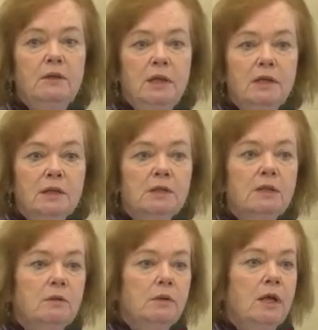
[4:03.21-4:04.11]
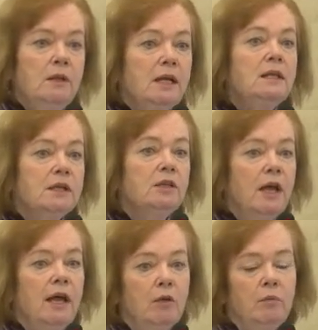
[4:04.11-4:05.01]
I think that is going to
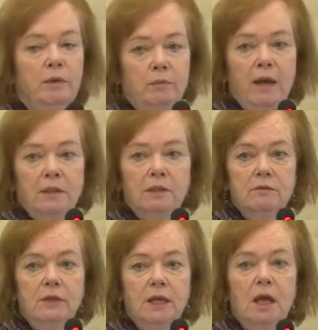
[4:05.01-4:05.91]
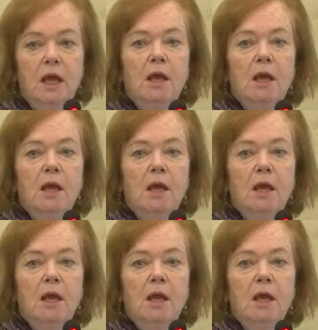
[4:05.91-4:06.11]
help massively.